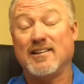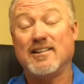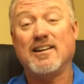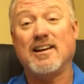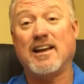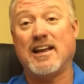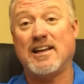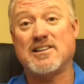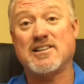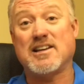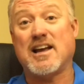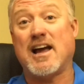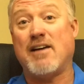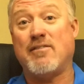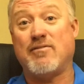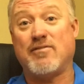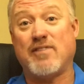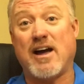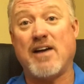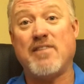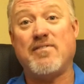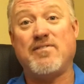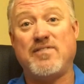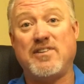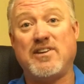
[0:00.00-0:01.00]

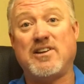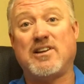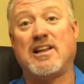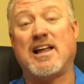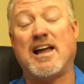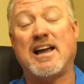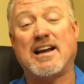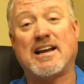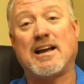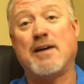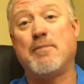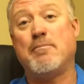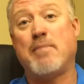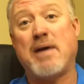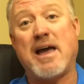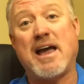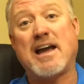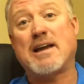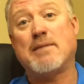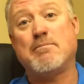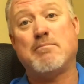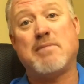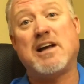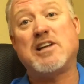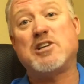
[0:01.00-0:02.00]
I feel like I'm
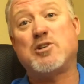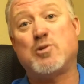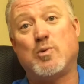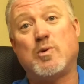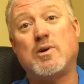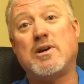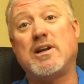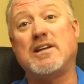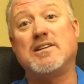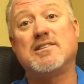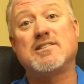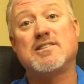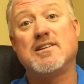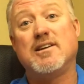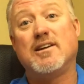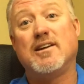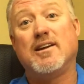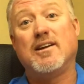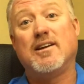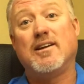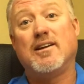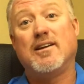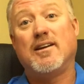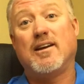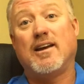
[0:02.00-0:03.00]
back in my 20s,
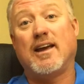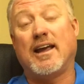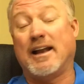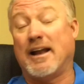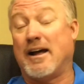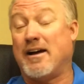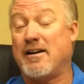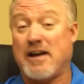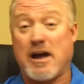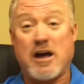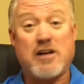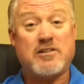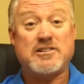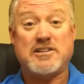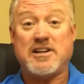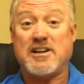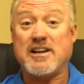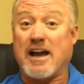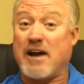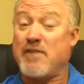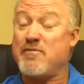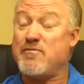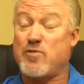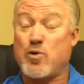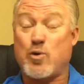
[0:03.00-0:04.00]
and I'll tell you,
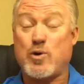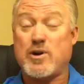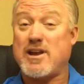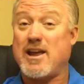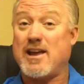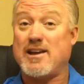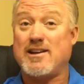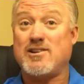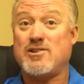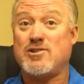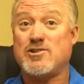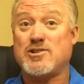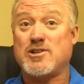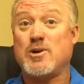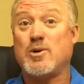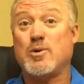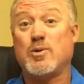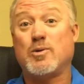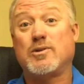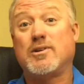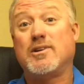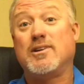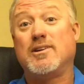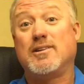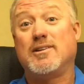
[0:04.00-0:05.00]
I'm 48 years
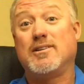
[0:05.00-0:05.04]
old,